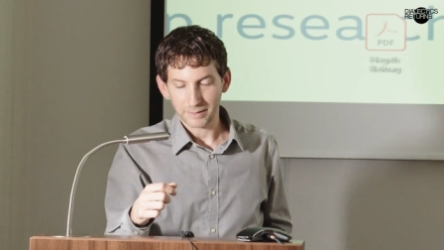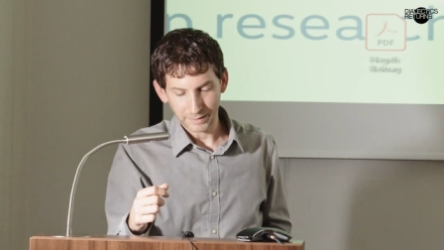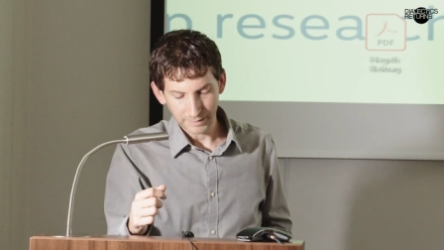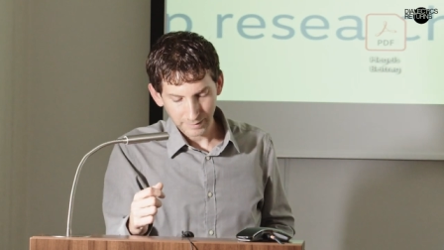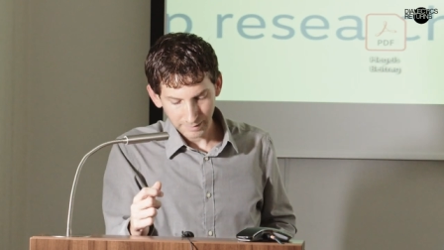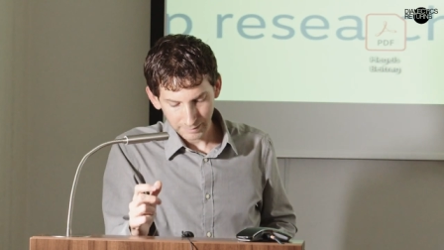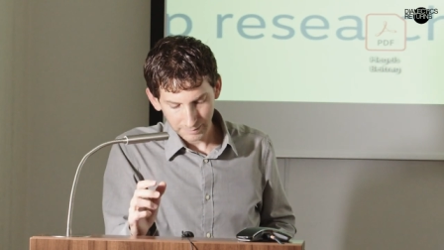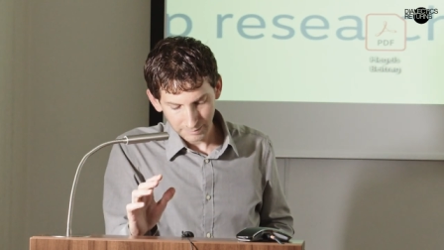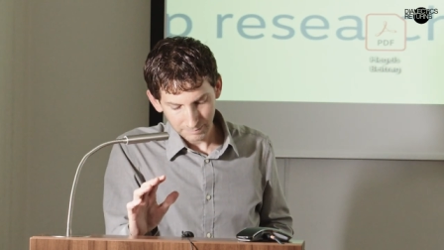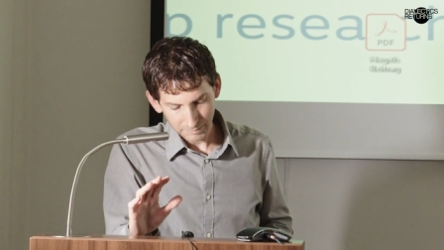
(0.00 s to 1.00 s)
I'd like
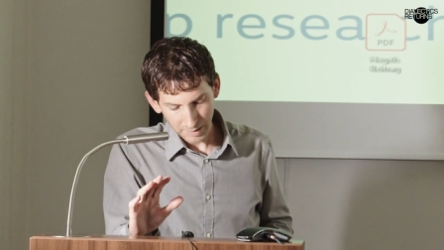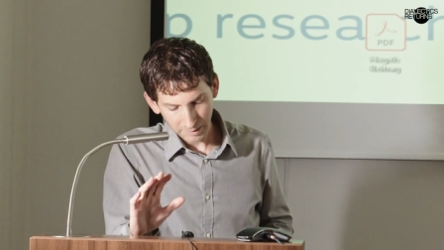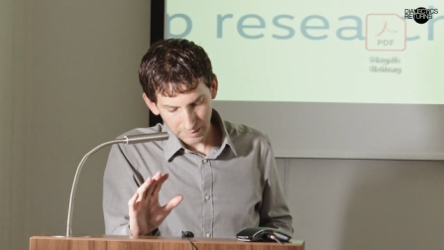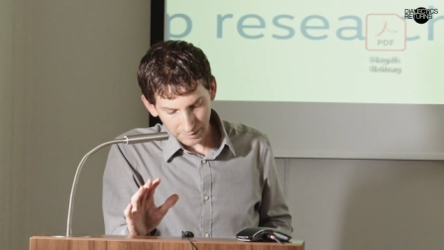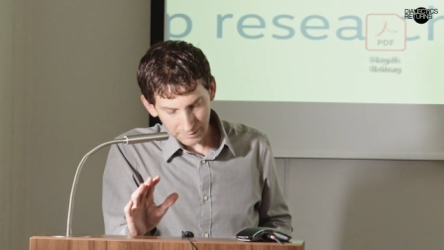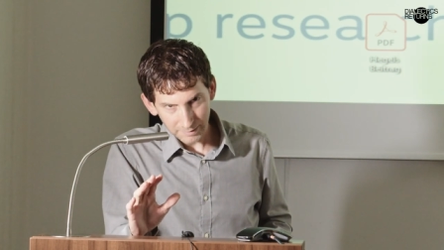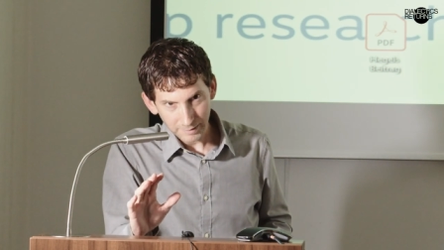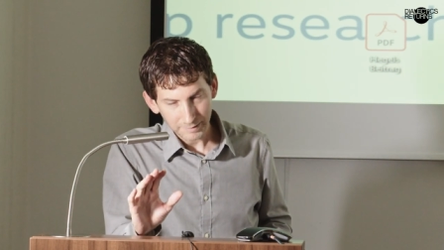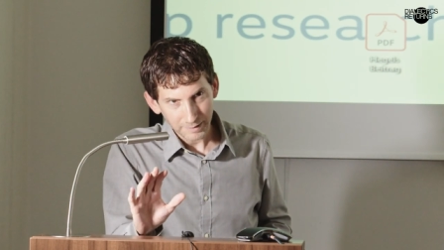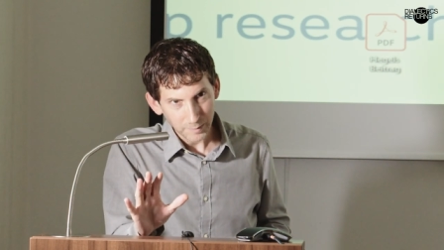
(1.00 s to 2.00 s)
to suggest
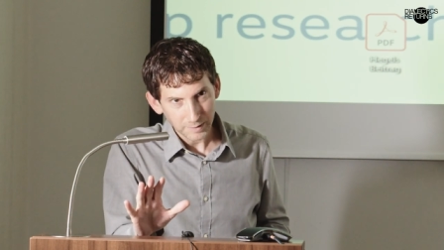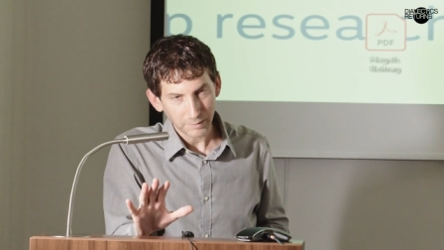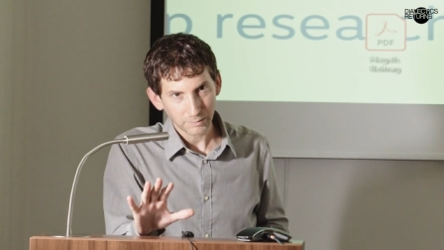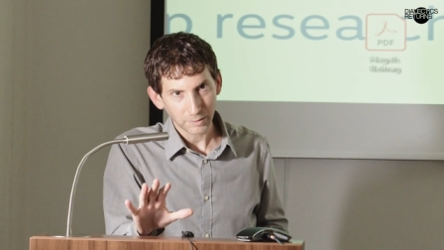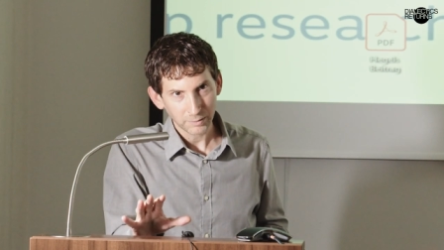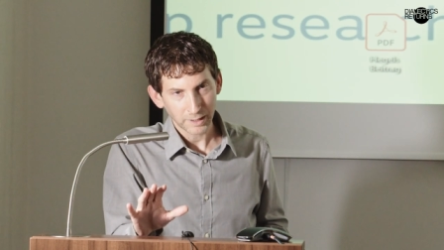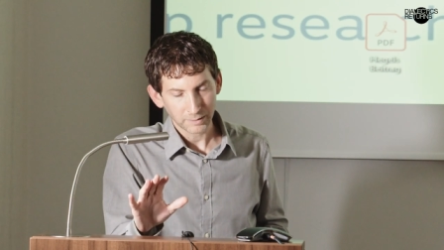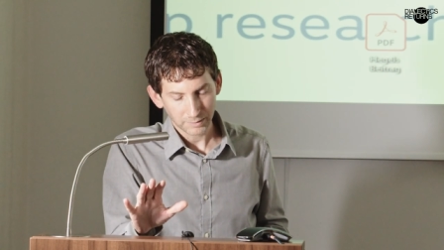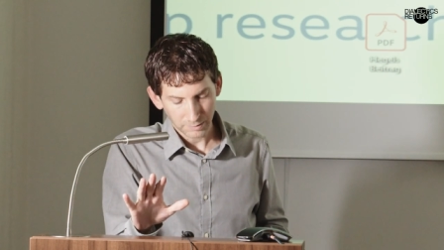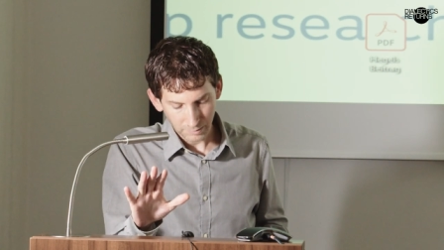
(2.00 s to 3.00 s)
it seems to throw
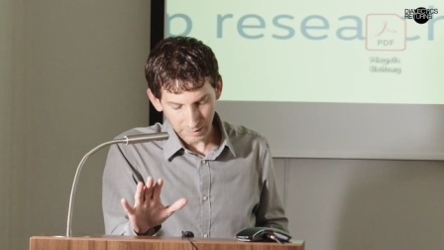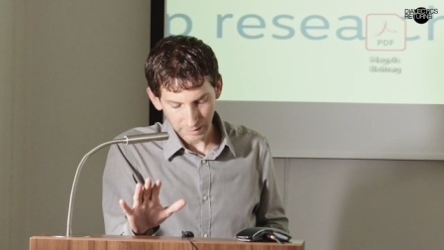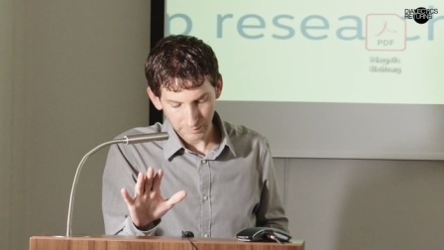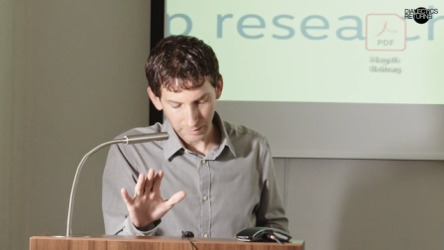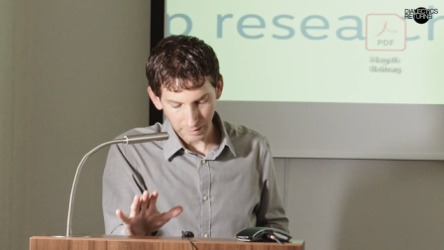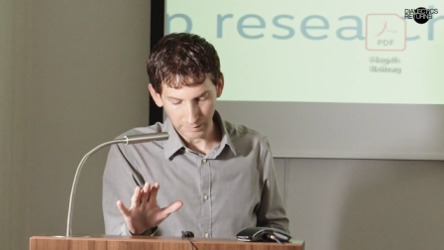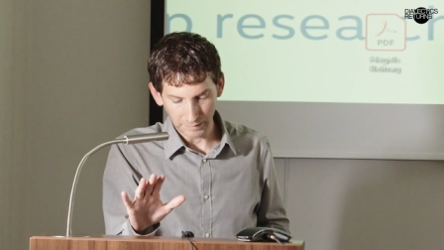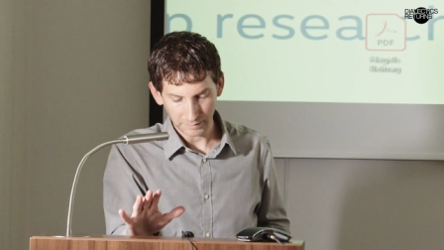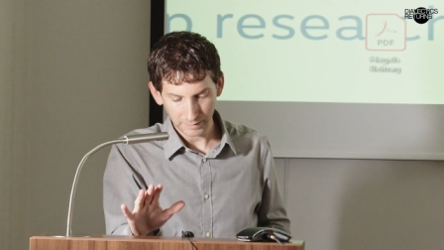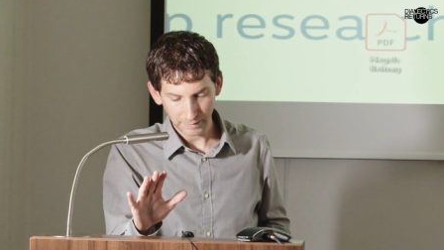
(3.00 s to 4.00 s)
down two kind of
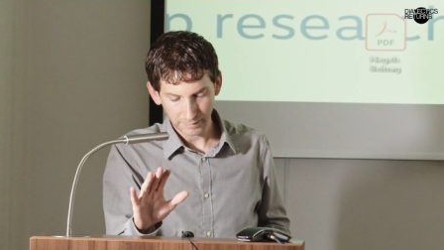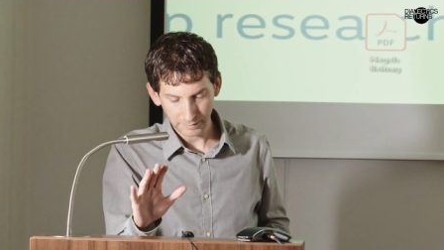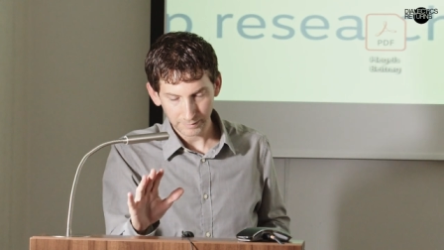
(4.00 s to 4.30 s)
gauntlets, uh,